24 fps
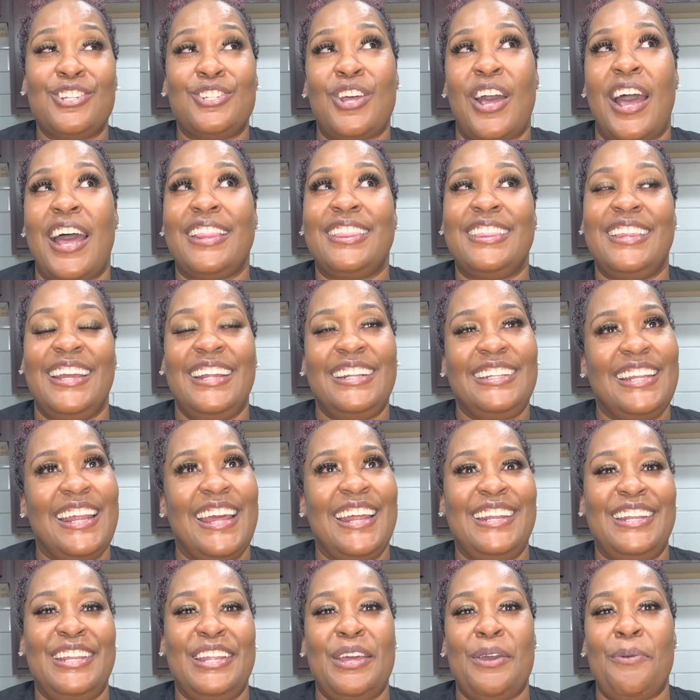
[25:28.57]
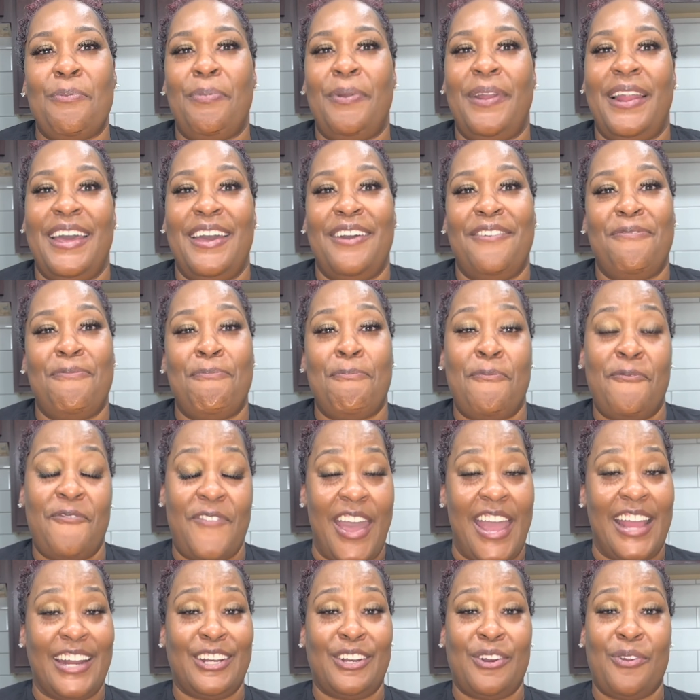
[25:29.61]
So I think that did play a
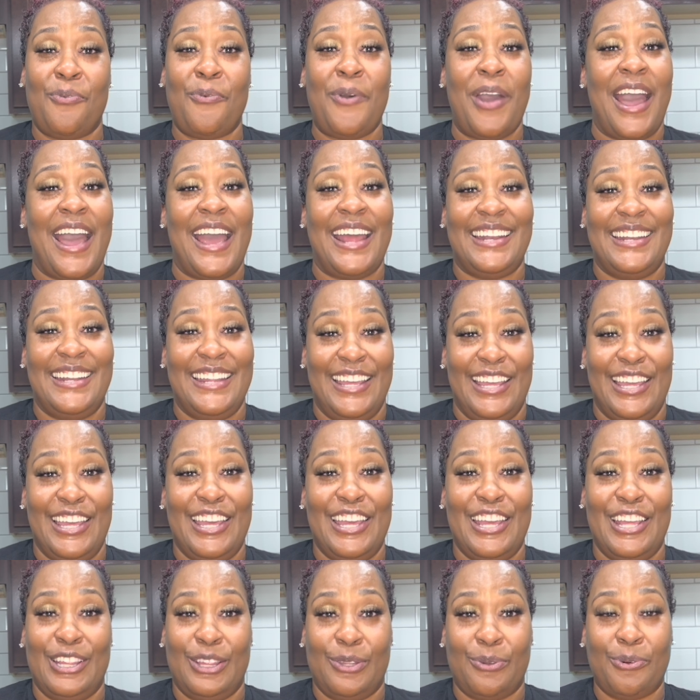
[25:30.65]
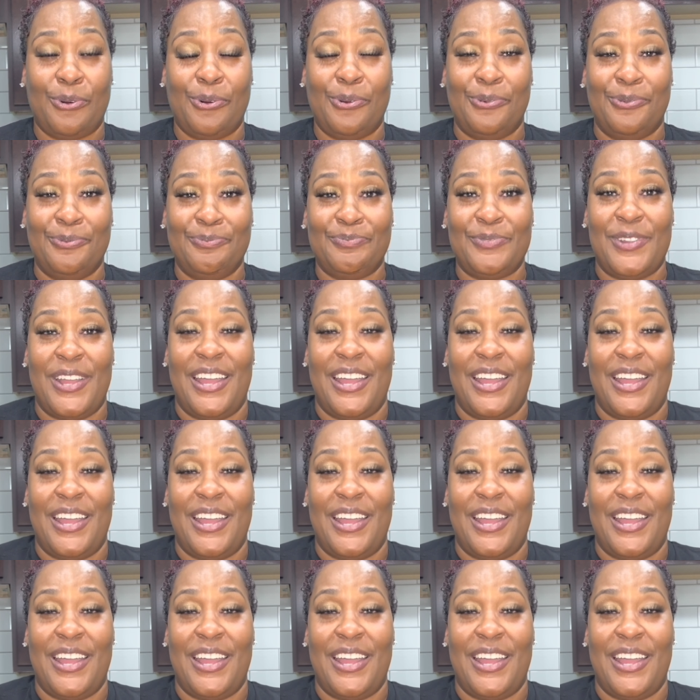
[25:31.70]
factor why I didn't get through.